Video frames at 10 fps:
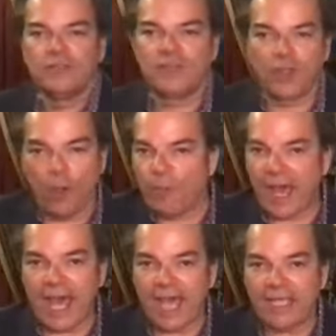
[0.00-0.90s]
to go
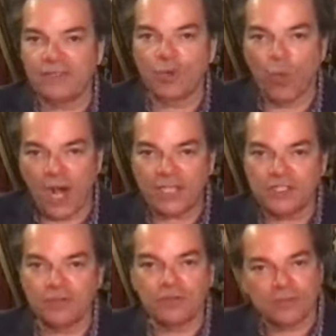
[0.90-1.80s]
back to watch
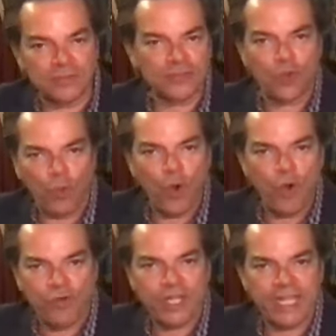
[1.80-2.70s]
it just go
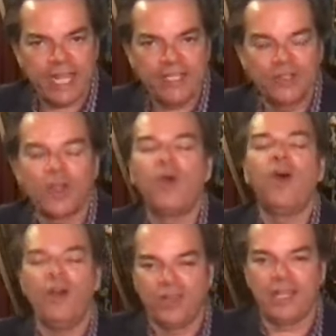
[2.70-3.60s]
over it again. You'll go,
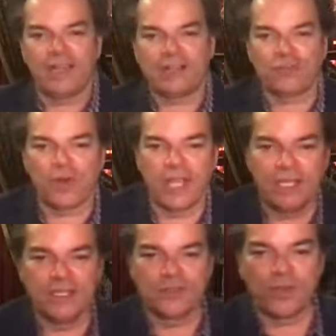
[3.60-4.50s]
oh, yeah, that's right.
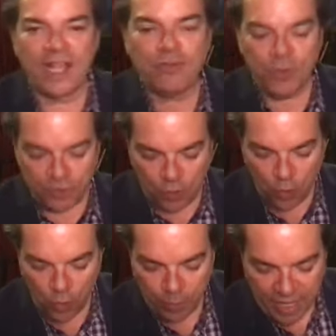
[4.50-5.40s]
So that's what's
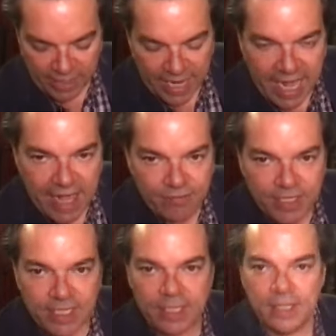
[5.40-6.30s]
cool about
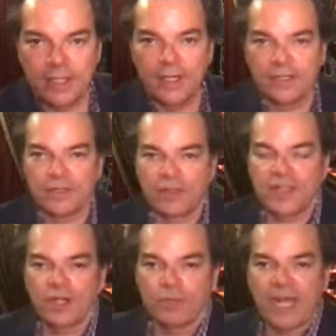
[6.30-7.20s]
having the
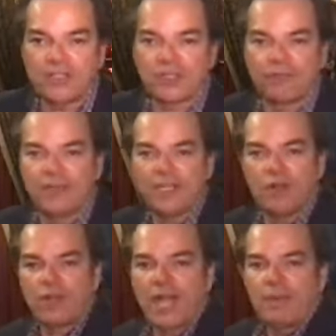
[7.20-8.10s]
Theater Magic
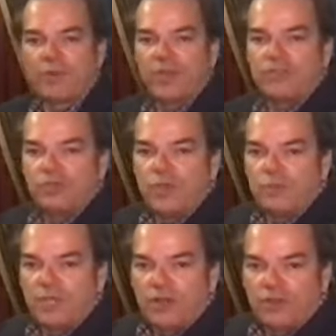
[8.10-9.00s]
Video Library
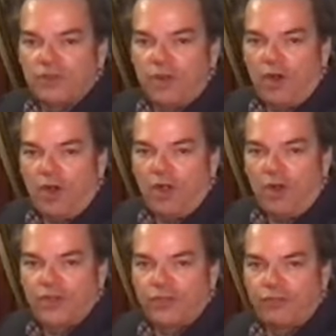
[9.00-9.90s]
Suite because they're all
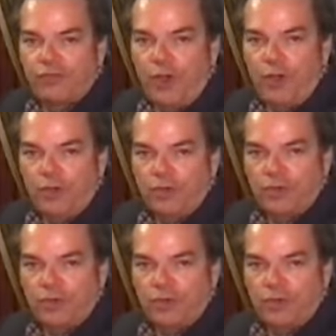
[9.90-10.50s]
on your phone.